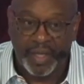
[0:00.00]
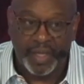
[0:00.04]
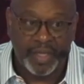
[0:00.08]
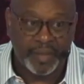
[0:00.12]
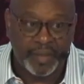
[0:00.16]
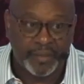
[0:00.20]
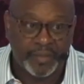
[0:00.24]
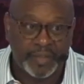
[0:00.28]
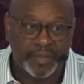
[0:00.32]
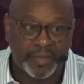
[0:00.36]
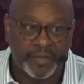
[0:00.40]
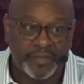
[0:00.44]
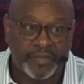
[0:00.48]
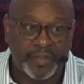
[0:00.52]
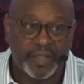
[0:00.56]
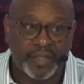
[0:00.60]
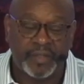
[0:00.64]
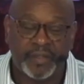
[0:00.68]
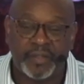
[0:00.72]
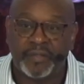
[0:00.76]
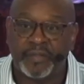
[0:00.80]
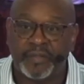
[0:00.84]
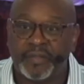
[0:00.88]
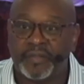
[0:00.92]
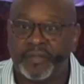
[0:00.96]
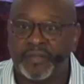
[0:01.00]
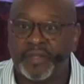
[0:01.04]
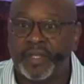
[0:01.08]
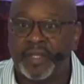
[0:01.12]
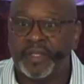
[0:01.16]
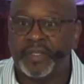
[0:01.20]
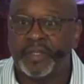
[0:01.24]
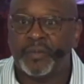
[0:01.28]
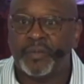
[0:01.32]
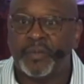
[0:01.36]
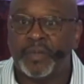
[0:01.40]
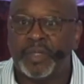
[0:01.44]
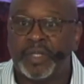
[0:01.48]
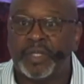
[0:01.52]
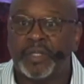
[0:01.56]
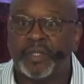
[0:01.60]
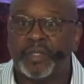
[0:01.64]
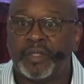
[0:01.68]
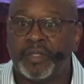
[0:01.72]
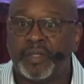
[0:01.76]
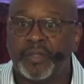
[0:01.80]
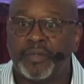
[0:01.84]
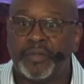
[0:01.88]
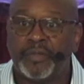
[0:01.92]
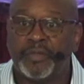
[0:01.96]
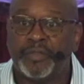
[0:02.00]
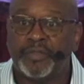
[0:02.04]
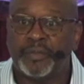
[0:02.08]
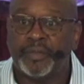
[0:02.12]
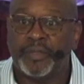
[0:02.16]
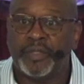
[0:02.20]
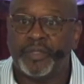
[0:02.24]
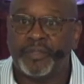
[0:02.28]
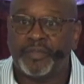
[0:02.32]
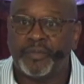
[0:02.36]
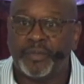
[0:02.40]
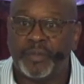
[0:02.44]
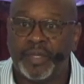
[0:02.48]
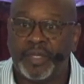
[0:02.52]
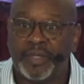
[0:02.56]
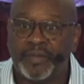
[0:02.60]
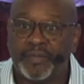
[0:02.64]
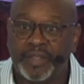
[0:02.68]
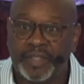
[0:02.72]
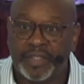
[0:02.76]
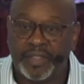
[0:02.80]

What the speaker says: I'm going to say this as I get ready to close because we have